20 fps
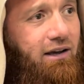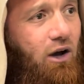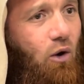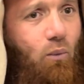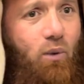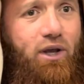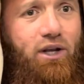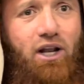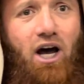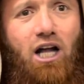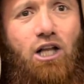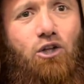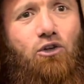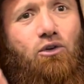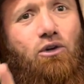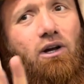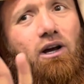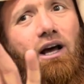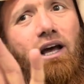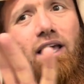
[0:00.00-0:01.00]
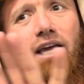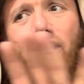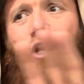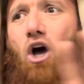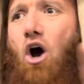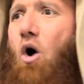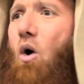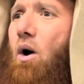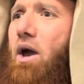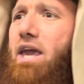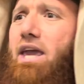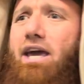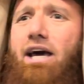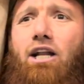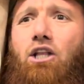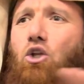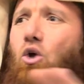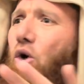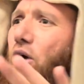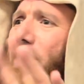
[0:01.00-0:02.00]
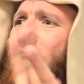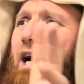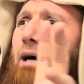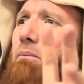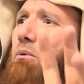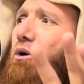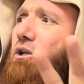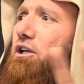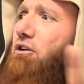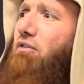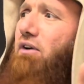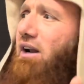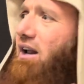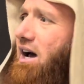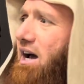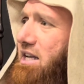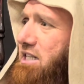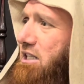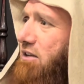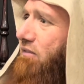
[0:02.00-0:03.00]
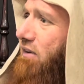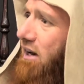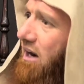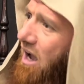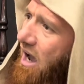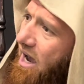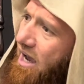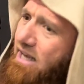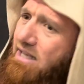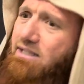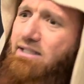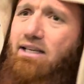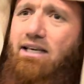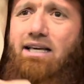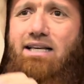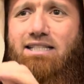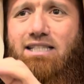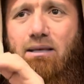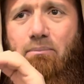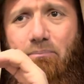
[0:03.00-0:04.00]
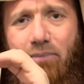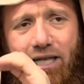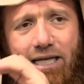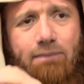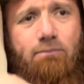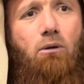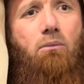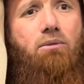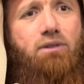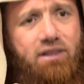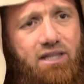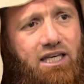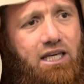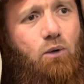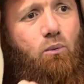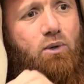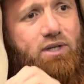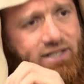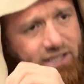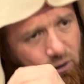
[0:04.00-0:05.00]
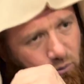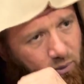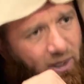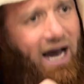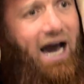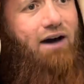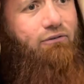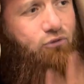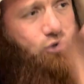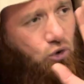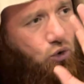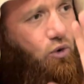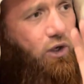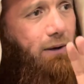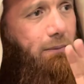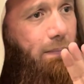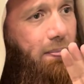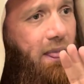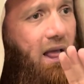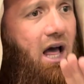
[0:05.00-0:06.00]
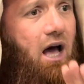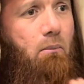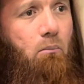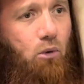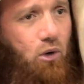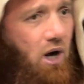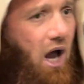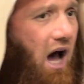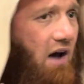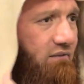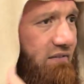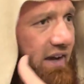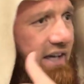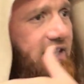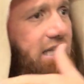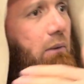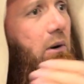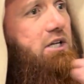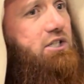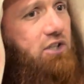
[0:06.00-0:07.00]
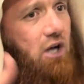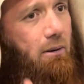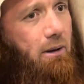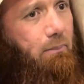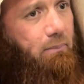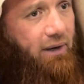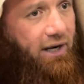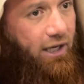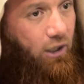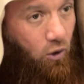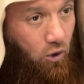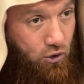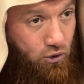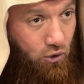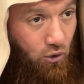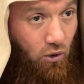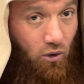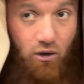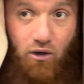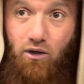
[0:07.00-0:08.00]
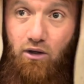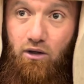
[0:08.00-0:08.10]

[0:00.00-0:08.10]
We not here talking about the farais. The farais is the minimum thing we said we have to do him. Munafiq, they was coming praying also.